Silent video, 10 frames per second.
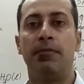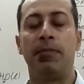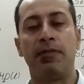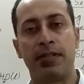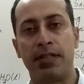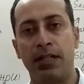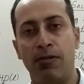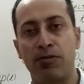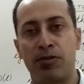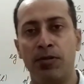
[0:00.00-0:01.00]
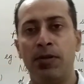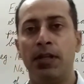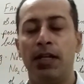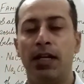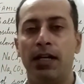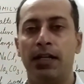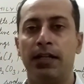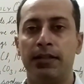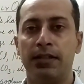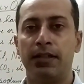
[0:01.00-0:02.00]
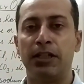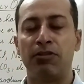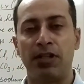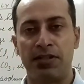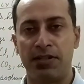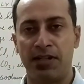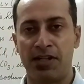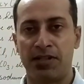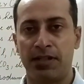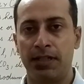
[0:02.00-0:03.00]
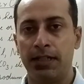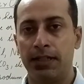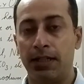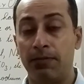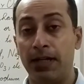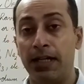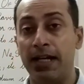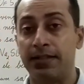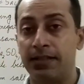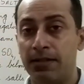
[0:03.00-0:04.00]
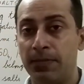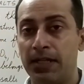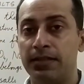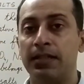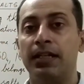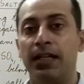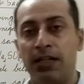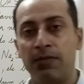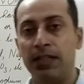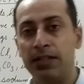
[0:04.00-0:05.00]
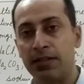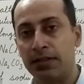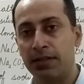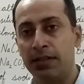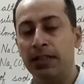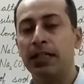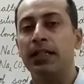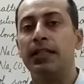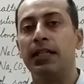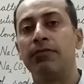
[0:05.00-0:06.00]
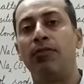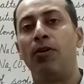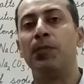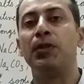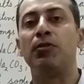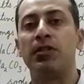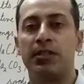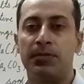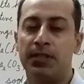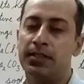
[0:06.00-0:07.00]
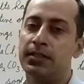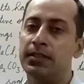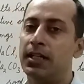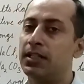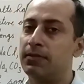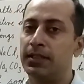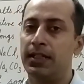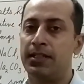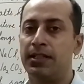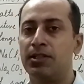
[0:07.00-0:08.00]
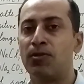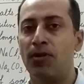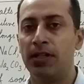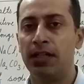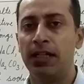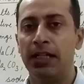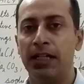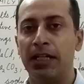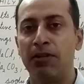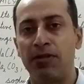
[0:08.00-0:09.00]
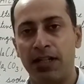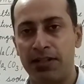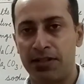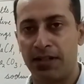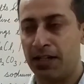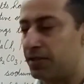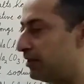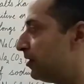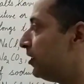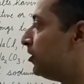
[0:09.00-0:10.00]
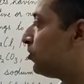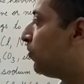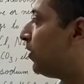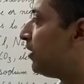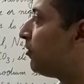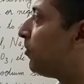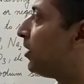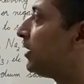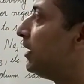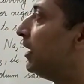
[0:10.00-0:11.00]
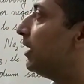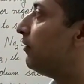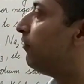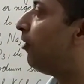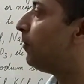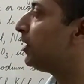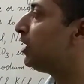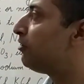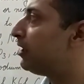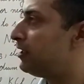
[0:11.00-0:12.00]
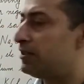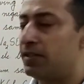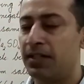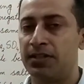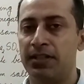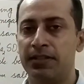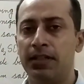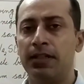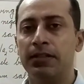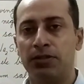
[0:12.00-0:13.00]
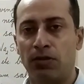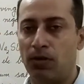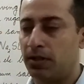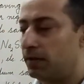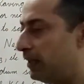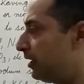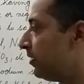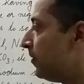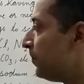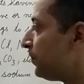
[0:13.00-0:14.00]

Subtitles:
previously also in the neutralization reaction, that when an acid and base react with each other, they form neutral substances. That is why the reaction is called a neutralization reaction. So one of the product formed in neutralization reaction is a salt, right?